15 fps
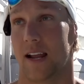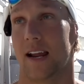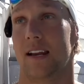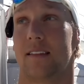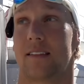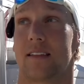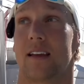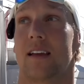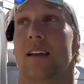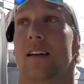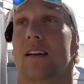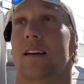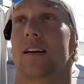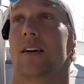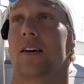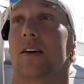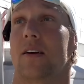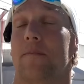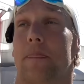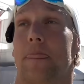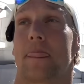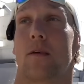anything
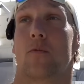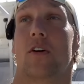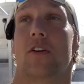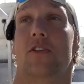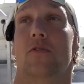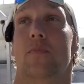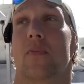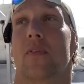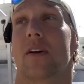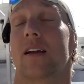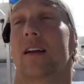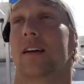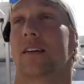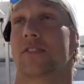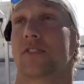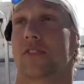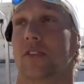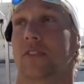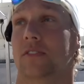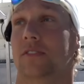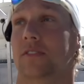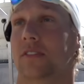where you bring a
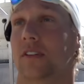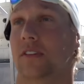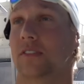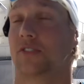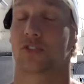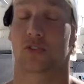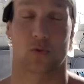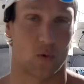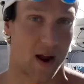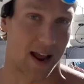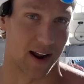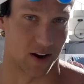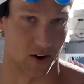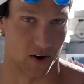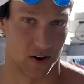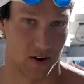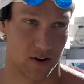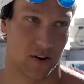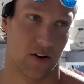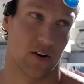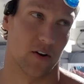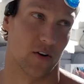certain swagger
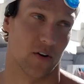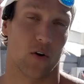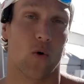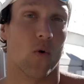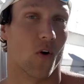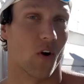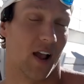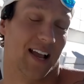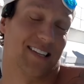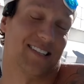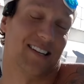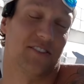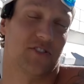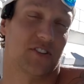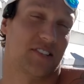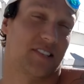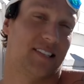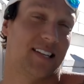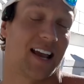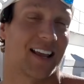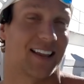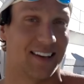or aura. It's not just
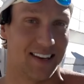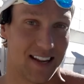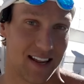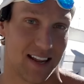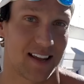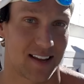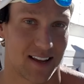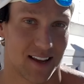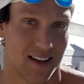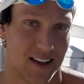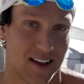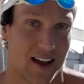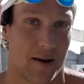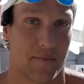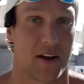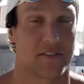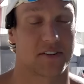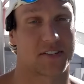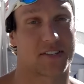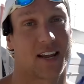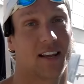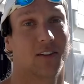technique. I'm not
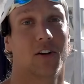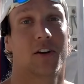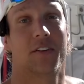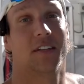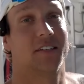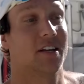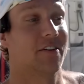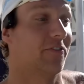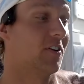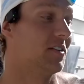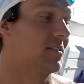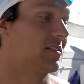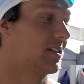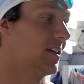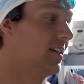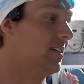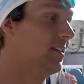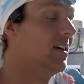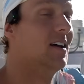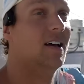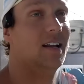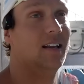just saying look at the difference in
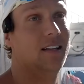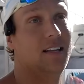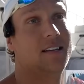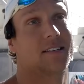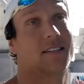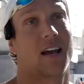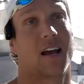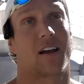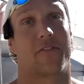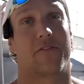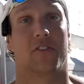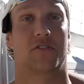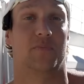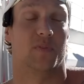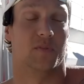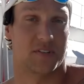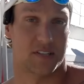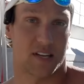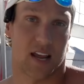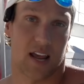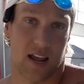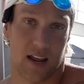Lizak versus
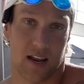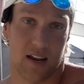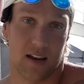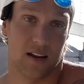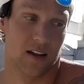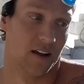Bousquet,